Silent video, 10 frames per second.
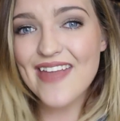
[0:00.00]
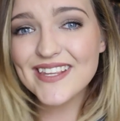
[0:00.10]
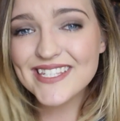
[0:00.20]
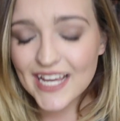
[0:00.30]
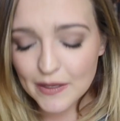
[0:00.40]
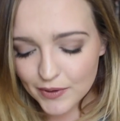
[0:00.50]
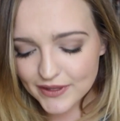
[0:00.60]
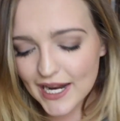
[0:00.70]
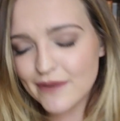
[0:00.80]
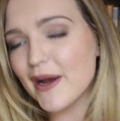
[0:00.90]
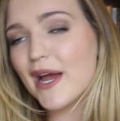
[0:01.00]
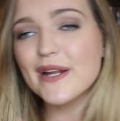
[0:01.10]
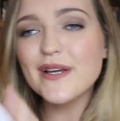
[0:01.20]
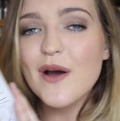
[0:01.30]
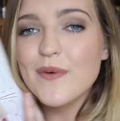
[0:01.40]
And the second book that I
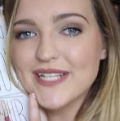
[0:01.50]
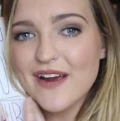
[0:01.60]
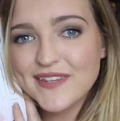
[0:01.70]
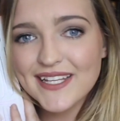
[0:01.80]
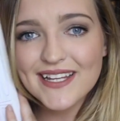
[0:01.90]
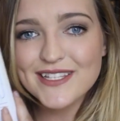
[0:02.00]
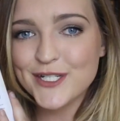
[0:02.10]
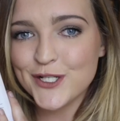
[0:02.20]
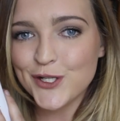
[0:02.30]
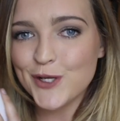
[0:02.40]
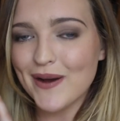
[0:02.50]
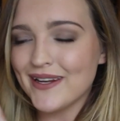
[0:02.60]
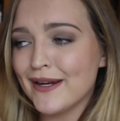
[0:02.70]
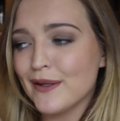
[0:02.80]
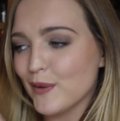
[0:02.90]
read was Everything Leads to You by
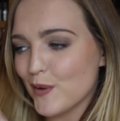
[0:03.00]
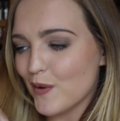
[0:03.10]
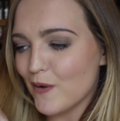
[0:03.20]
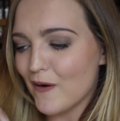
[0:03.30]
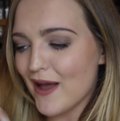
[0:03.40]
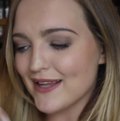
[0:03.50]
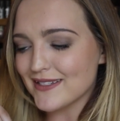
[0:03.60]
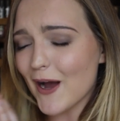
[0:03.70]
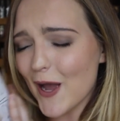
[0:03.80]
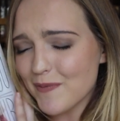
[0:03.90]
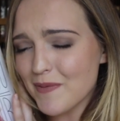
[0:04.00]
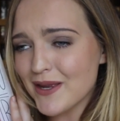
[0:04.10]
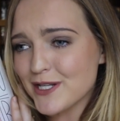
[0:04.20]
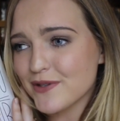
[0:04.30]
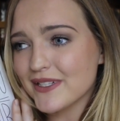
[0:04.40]
Nina LaCour, and I have been
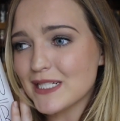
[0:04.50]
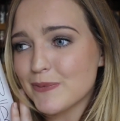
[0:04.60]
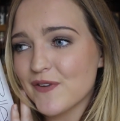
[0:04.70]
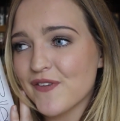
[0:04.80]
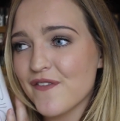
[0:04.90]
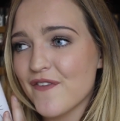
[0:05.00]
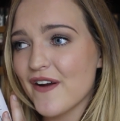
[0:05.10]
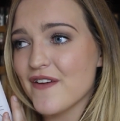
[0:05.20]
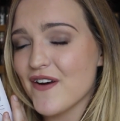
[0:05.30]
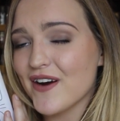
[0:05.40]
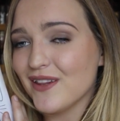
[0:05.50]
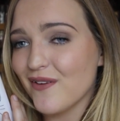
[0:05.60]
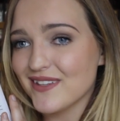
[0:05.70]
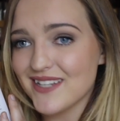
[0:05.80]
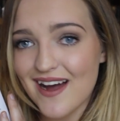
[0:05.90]
meaning to read this book for a very, very
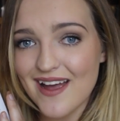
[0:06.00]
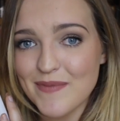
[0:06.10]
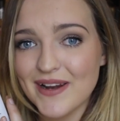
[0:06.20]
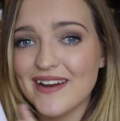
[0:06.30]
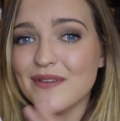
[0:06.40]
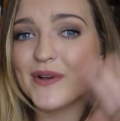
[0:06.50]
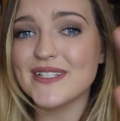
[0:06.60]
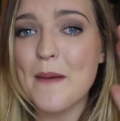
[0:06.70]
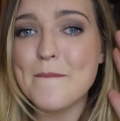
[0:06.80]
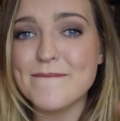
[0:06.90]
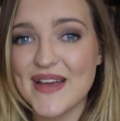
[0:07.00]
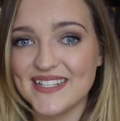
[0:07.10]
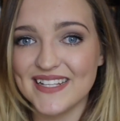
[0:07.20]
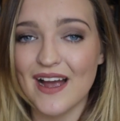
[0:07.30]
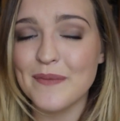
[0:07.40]
long time, and it was
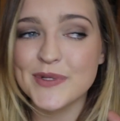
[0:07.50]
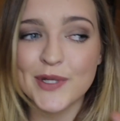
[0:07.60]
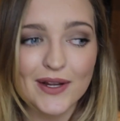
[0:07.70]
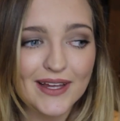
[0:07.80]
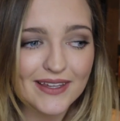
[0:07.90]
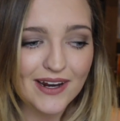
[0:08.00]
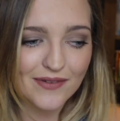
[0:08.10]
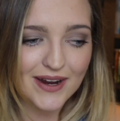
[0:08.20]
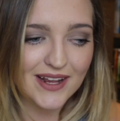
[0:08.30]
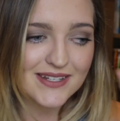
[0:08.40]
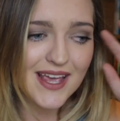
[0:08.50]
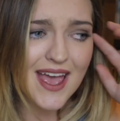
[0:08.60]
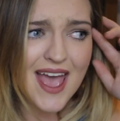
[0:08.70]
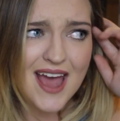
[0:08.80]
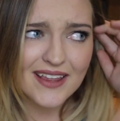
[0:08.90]
amazing. I'm so glad that I read it,
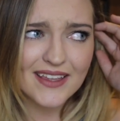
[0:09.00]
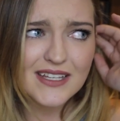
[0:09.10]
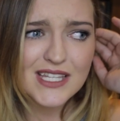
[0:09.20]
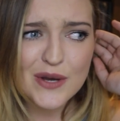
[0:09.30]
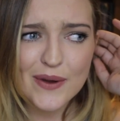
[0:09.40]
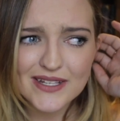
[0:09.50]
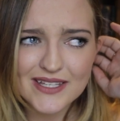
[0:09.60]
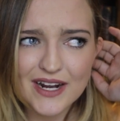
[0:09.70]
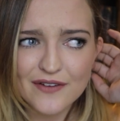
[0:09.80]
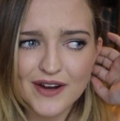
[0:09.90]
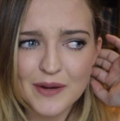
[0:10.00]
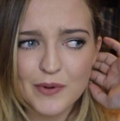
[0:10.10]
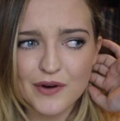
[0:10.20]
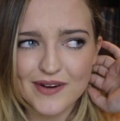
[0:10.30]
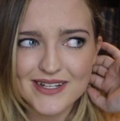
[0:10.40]
and I think it's the quickest that I read a
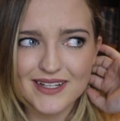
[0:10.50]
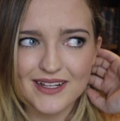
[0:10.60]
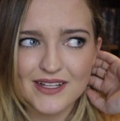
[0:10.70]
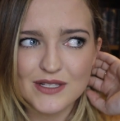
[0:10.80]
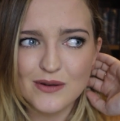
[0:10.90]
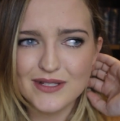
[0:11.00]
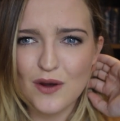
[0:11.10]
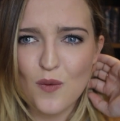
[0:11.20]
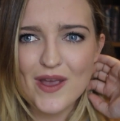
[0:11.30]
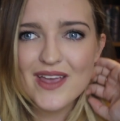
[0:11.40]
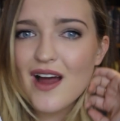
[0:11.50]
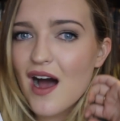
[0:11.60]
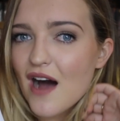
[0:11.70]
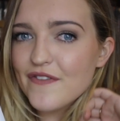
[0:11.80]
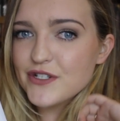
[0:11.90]
book recently, so it was like a week and a
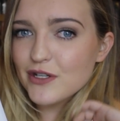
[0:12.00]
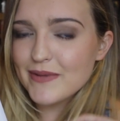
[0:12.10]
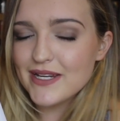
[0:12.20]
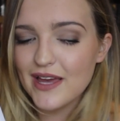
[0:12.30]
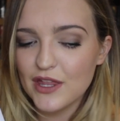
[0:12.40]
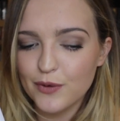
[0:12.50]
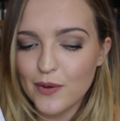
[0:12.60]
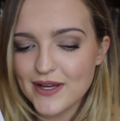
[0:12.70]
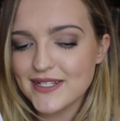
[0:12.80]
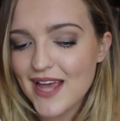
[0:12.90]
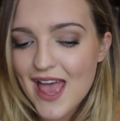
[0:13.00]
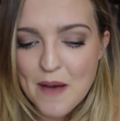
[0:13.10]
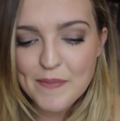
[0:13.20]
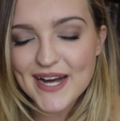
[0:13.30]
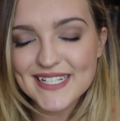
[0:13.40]
half it took me to get through it,
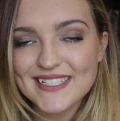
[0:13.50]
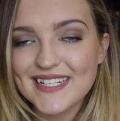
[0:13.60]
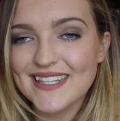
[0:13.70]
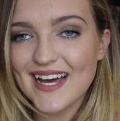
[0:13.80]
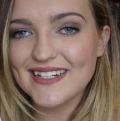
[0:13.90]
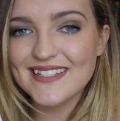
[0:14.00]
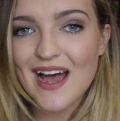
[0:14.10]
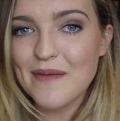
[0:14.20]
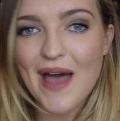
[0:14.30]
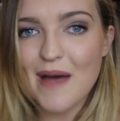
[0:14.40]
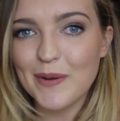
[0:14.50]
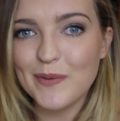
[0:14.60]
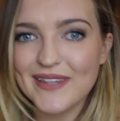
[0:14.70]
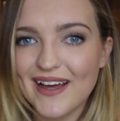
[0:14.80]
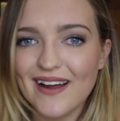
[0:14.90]
but I'm happy with that.